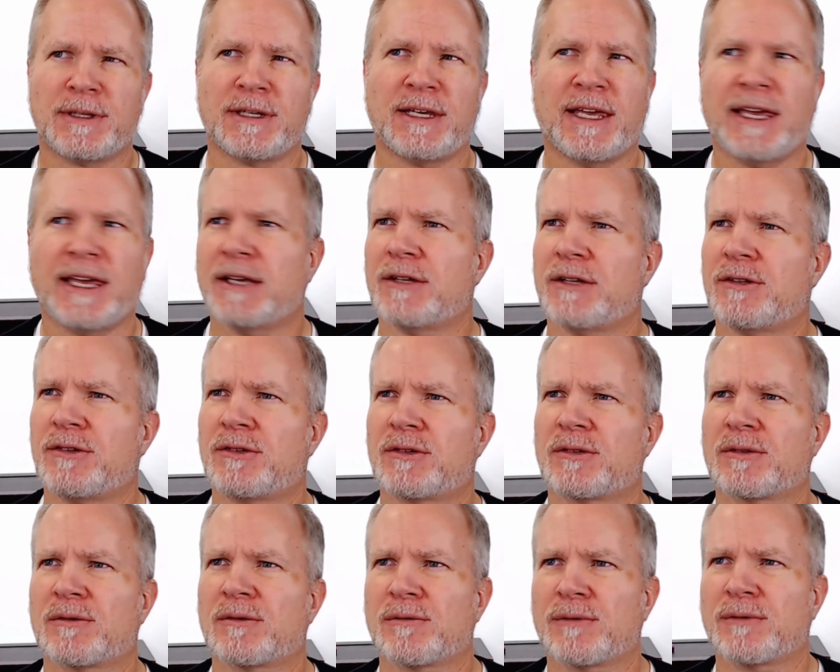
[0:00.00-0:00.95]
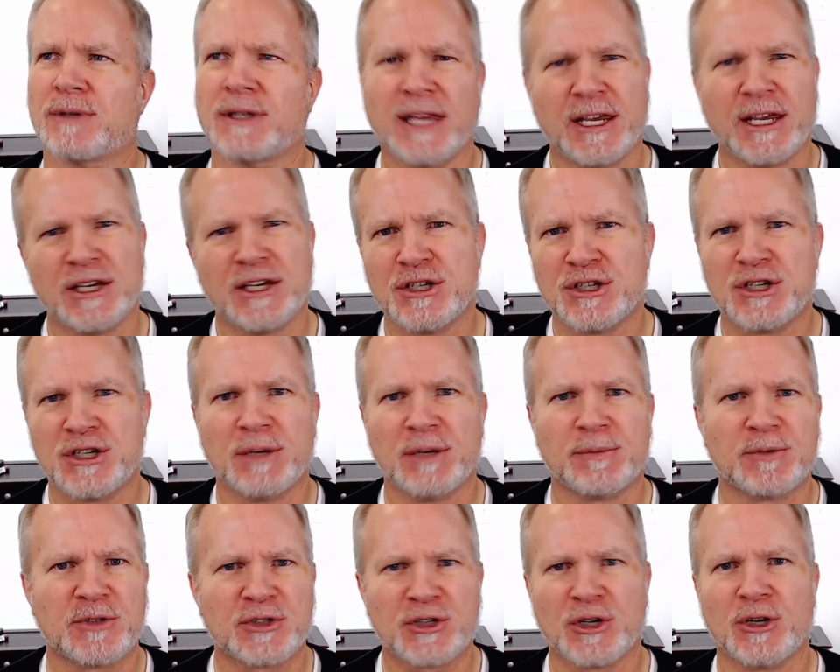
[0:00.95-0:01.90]
kids,
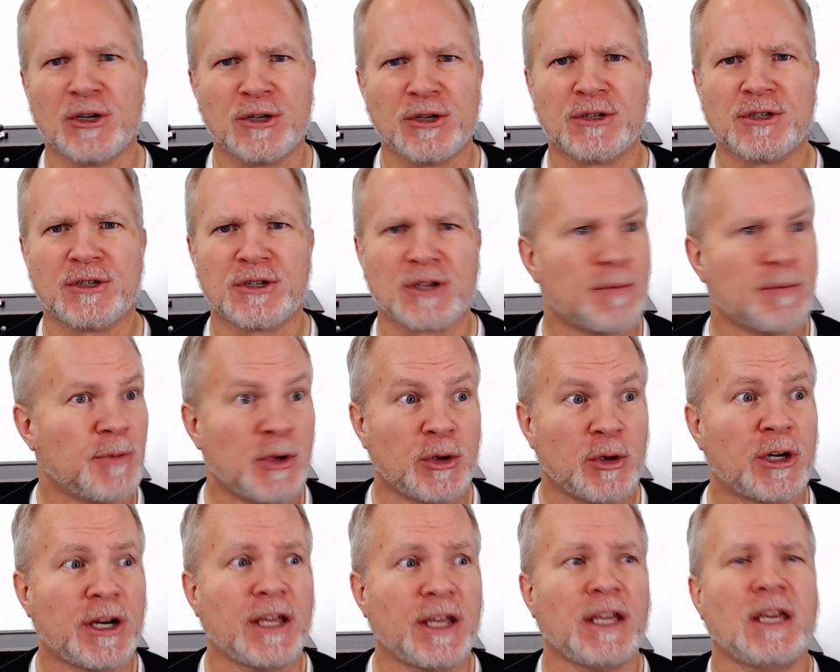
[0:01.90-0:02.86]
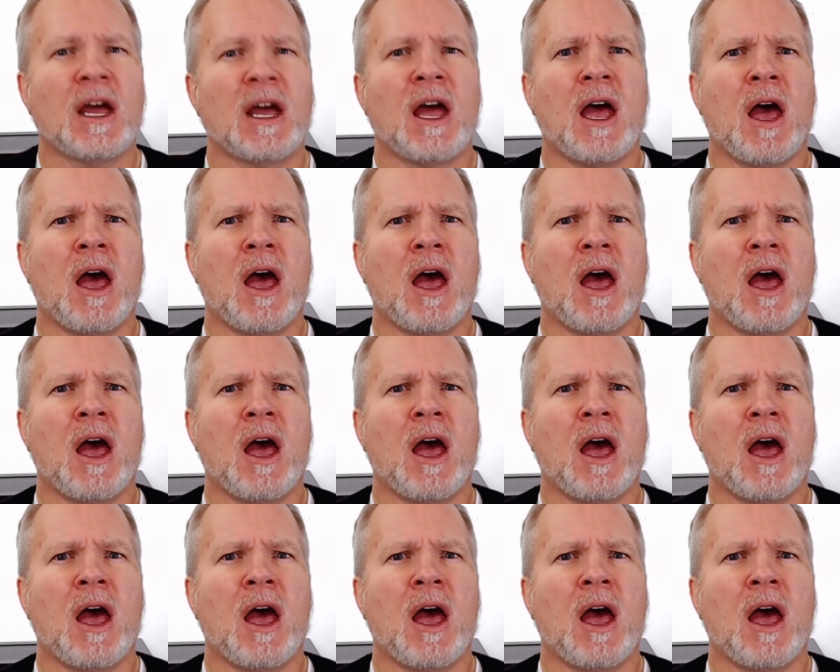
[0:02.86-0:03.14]
relationships, church, community,